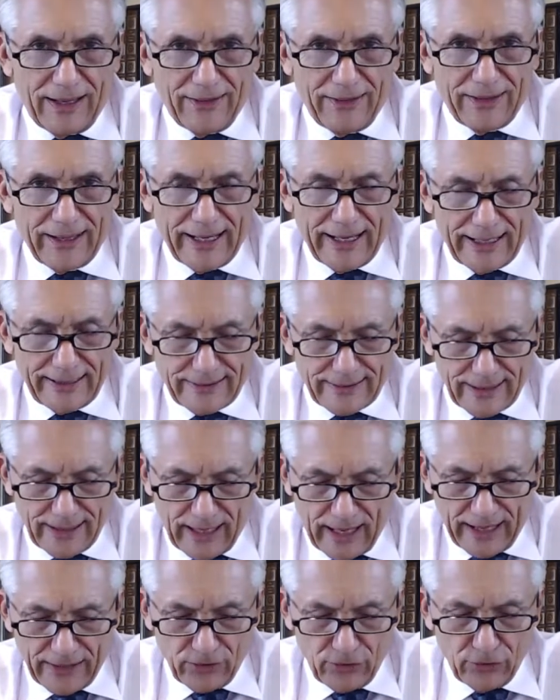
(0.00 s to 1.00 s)
that
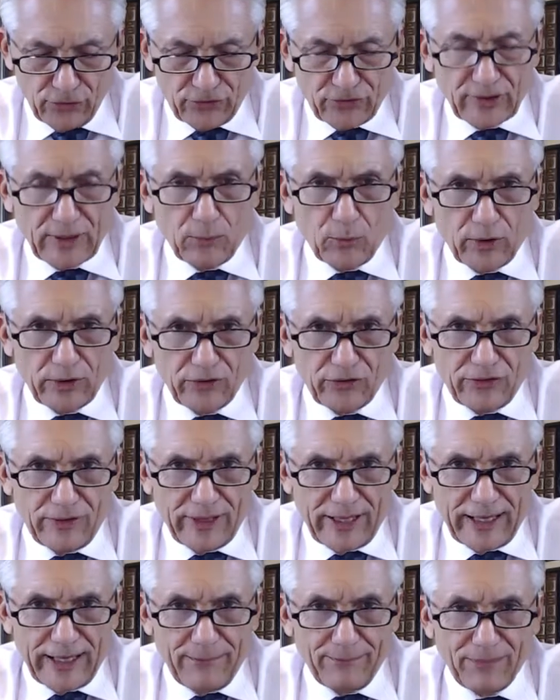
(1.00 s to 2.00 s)
I use someone's
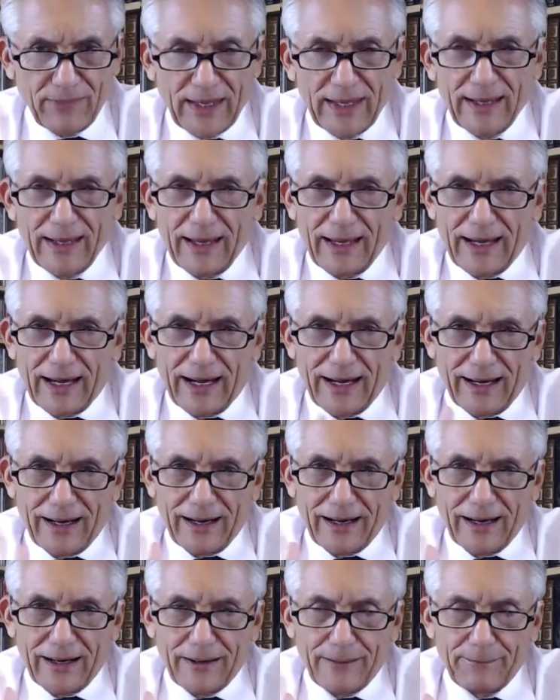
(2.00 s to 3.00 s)
name.
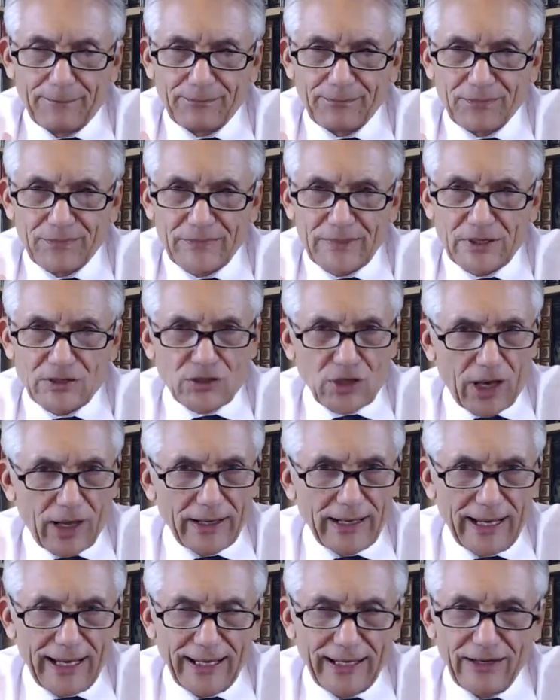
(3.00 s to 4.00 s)
John
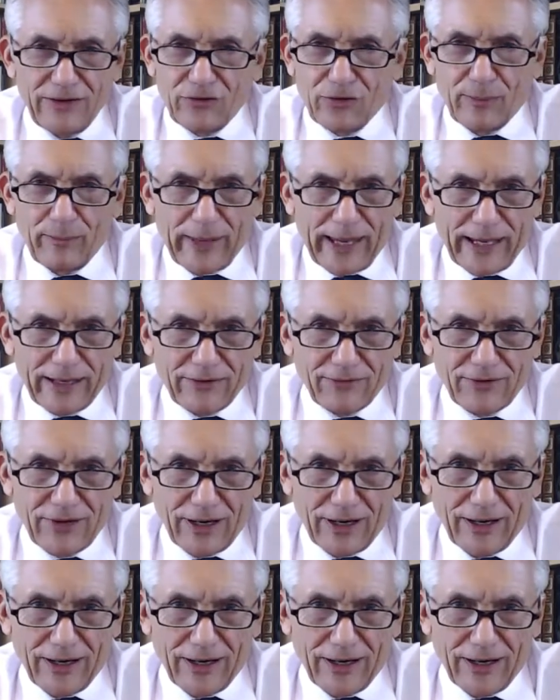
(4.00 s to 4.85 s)
Hagee's a man of God.